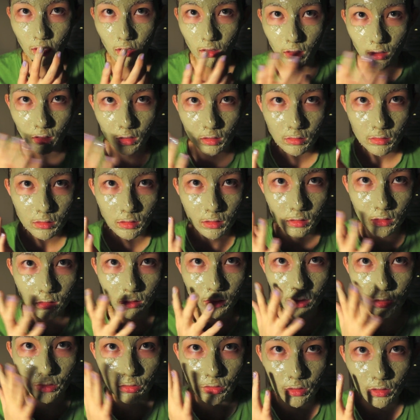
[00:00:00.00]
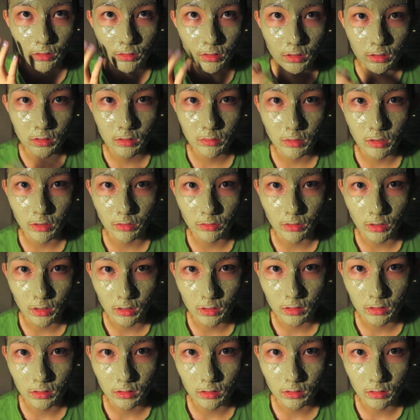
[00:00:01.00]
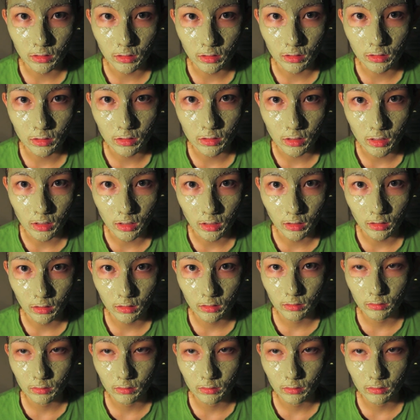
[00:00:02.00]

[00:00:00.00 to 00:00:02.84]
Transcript: I think I'm just gonna wait for the rest of my face to start drying.